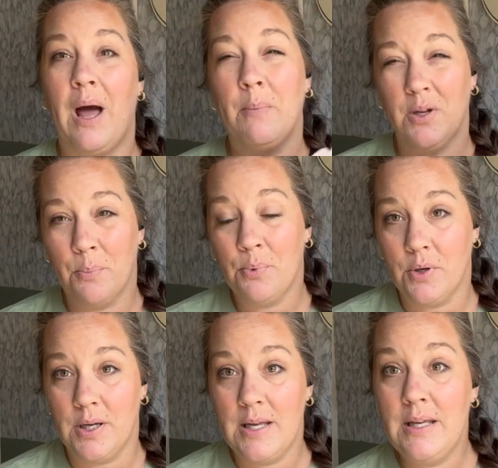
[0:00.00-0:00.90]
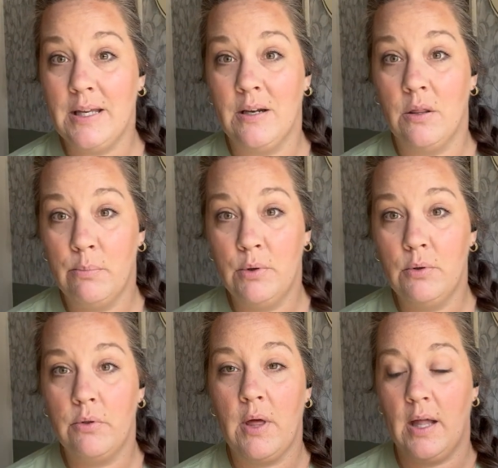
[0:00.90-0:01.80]
I'm gonna put in the
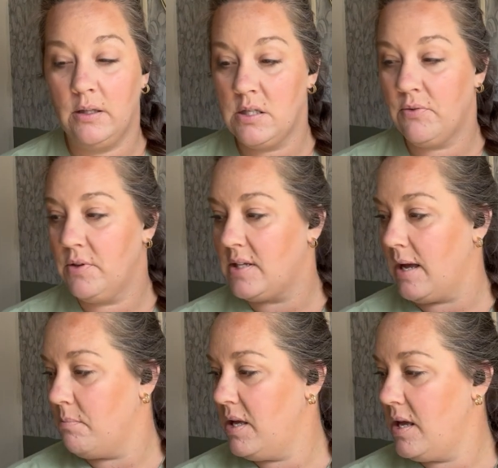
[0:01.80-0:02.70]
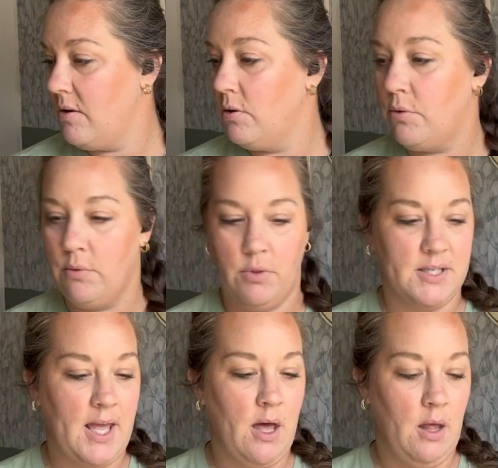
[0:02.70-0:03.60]
booth, at least for the time being, through the
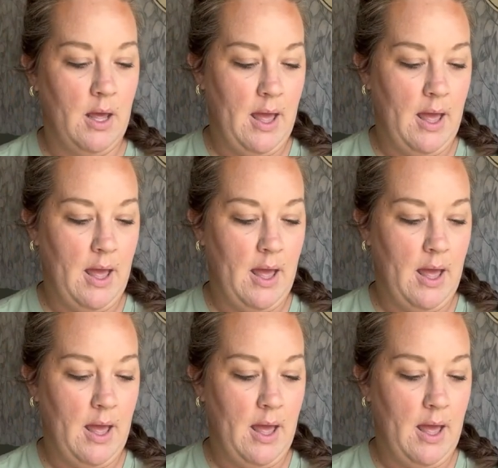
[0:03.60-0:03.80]
sale.